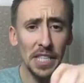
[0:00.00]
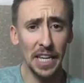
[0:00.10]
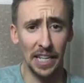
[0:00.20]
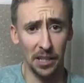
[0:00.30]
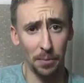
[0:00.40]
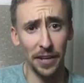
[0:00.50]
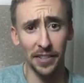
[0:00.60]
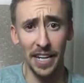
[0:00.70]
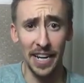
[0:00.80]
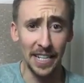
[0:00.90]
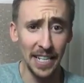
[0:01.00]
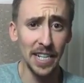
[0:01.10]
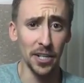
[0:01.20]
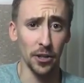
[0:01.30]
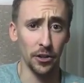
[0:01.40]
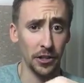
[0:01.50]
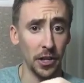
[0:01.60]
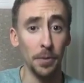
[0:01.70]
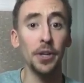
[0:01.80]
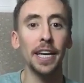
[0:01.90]
express an idea or just
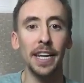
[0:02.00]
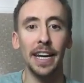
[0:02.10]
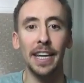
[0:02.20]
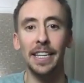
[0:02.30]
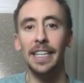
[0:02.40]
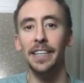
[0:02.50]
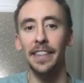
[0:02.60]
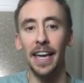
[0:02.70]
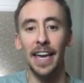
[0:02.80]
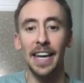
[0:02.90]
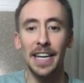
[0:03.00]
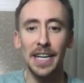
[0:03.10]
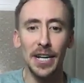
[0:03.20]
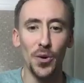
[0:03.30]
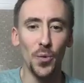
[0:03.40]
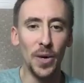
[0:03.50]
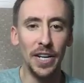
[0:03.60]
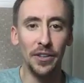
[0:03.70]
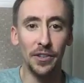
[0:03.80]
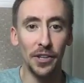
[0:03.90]
communicate an idea, that
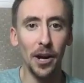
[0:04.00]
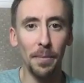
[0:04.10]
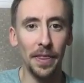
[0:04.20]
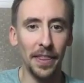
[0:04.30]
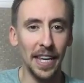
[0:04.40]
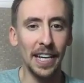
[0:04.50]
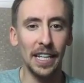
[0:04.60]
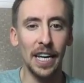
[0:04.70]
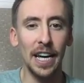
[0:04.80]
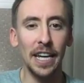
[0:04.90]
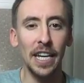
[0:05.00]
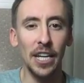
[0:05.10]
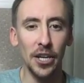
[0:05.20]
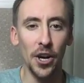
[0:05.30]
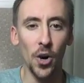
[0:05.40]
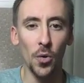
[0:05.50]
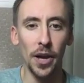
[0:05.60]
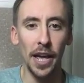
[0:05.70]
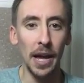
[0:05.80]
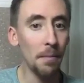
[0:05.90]
we stop and think like,
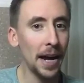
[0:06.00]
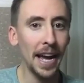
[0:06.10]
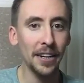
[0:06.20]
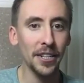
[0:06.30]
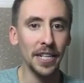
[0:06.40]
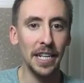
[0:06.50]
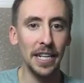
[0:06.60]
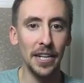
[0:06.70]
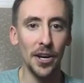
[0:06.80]
am I actually,